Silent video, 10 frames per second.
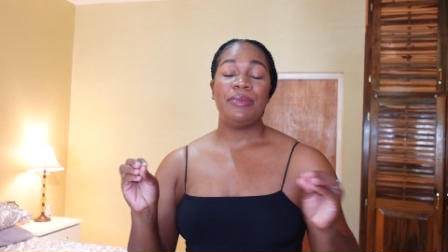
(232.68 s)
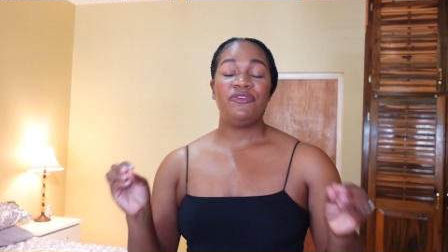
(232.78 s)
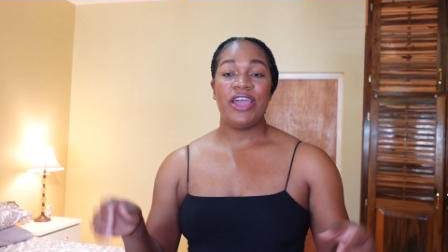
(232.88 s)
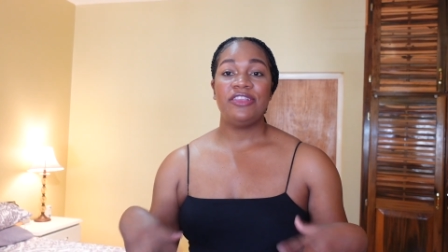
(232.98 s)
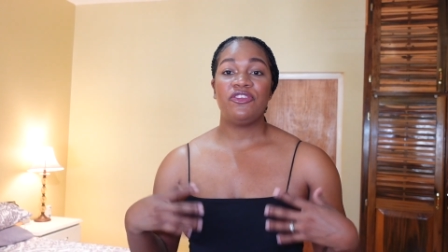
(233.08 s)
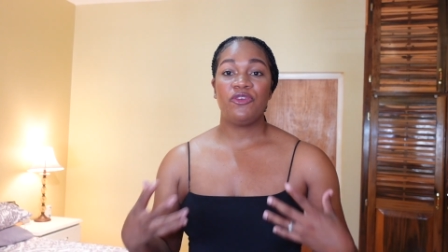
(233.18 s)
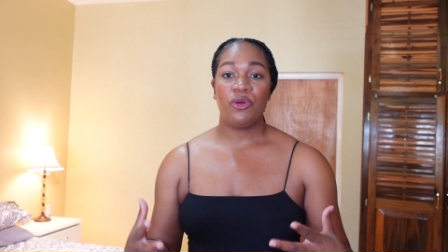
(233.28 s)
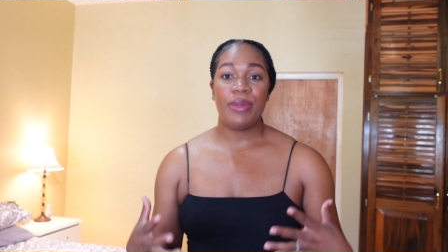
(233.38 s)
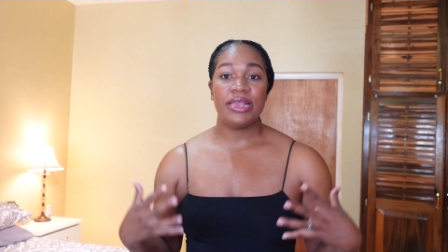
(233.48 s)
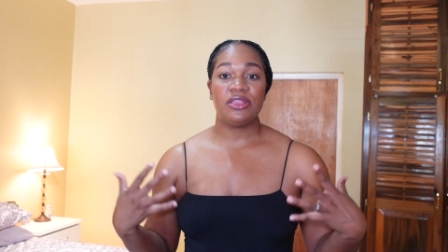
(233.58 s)
i'm trying to grow
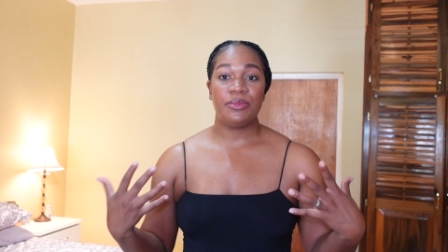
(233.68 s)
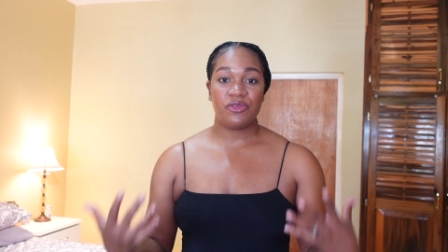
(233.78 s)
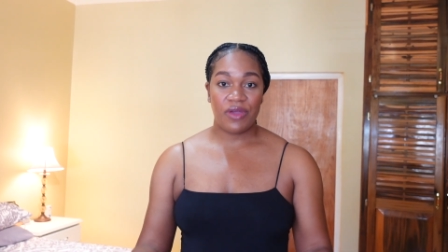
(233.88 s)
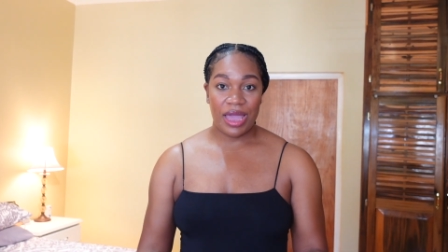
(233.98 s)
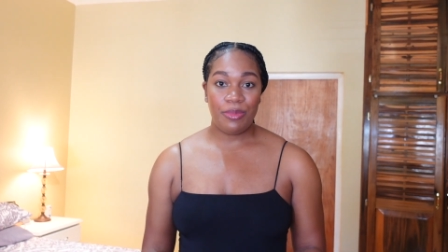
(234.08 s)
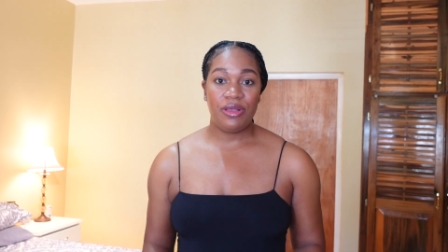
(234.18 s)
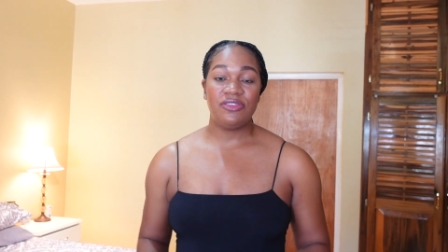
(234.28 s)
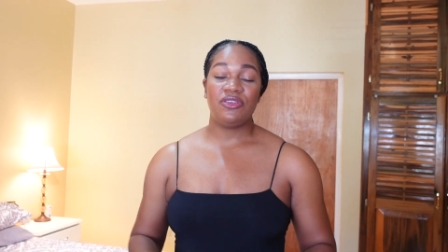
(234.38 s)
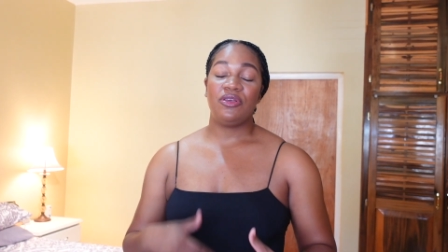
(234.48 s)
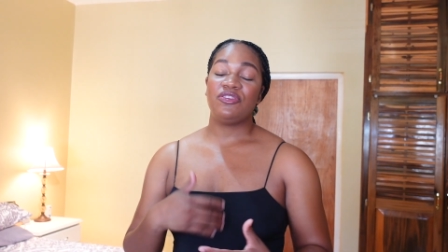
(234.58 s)
my subscribers
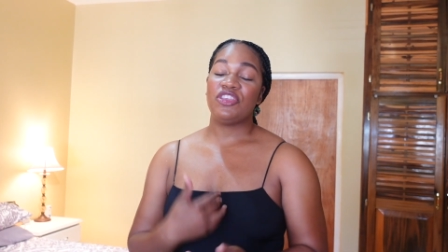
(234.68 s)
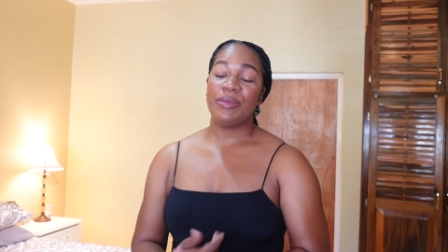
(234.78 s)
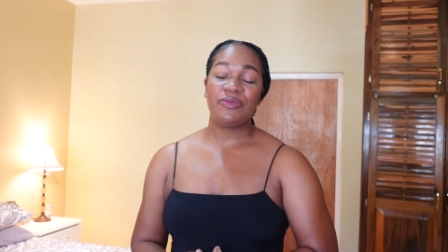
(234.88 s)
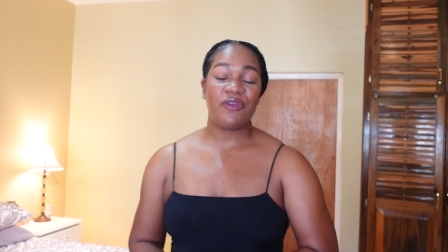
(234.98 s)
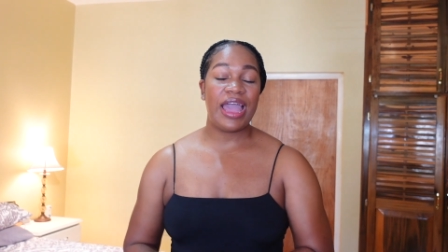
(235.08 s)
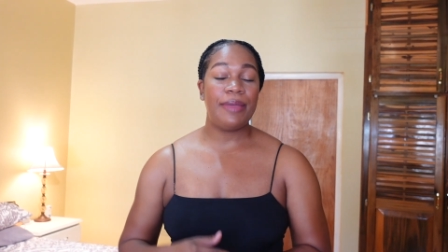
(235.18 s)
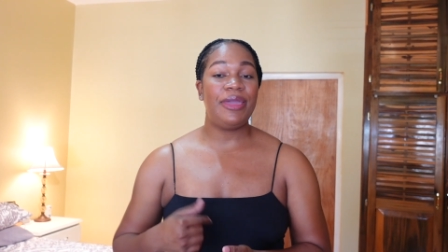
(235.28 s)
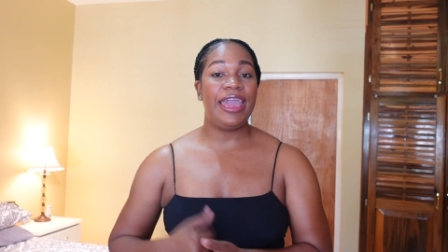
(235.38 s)
so subscribe